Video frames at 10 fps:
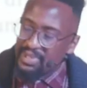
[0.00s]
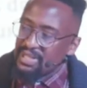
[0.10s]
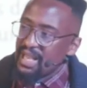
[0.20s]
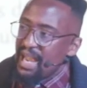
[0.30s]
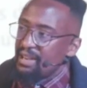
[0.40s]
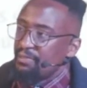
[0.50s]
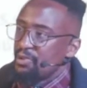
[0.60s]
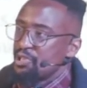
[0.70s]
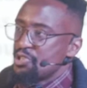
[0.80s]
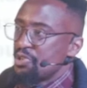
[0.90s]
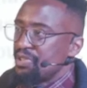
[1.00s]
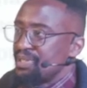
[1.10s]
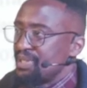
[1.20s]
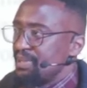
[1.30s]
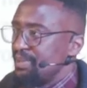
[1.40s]
desire for
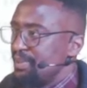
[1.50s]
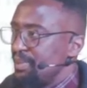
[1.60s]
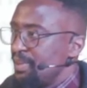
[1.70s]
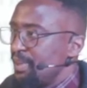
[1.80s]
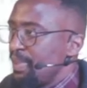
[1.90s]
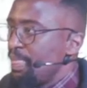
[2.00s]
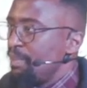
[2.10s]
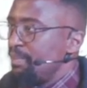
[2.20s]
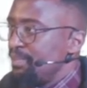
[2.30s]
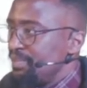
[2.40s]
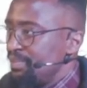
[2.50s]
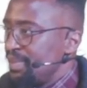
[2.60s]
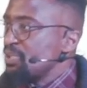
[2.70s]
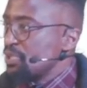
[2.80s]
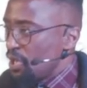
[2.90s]
assurance.
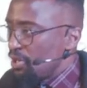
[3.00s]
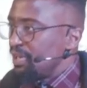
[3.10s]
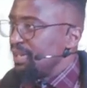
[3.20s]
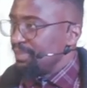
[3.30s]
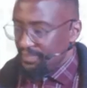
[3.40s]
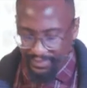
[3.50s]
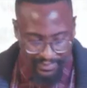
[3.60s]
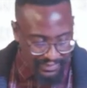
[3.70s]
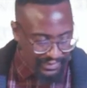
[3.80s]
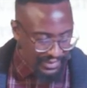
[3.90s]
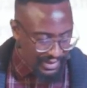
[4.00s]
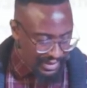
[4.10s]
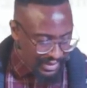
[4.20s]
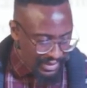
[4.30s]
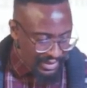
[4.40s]
That's what's going on here.
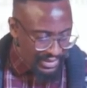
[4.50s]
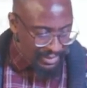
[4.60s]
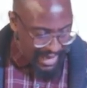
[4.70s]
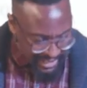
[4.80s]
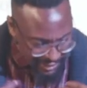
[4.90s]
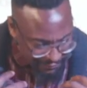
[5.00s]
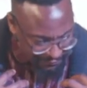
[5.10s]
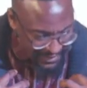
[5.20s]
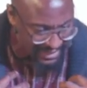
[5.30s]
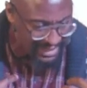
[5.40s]
It's about his fear